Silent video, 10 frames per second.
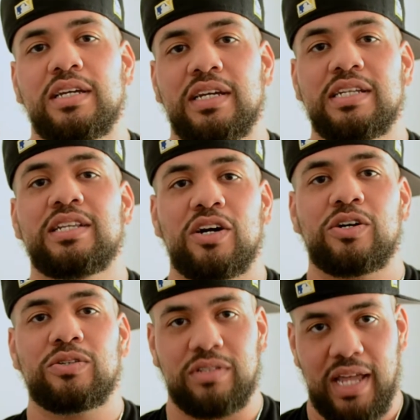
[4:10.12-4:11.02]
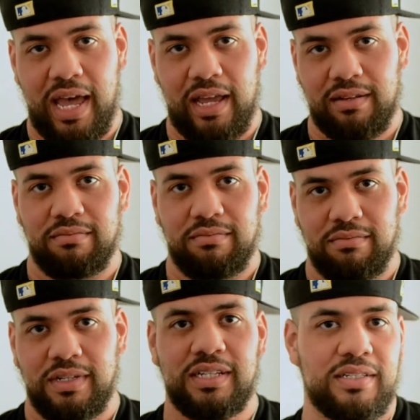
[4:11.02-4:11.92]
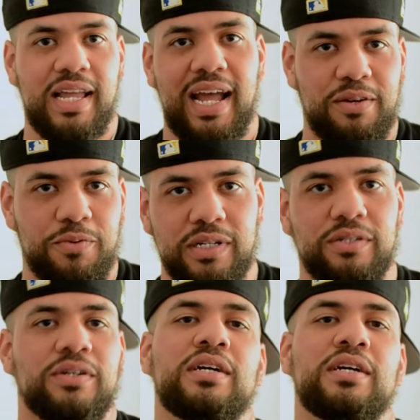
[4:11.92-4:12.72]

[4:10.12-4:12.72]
he knows that his daddy will.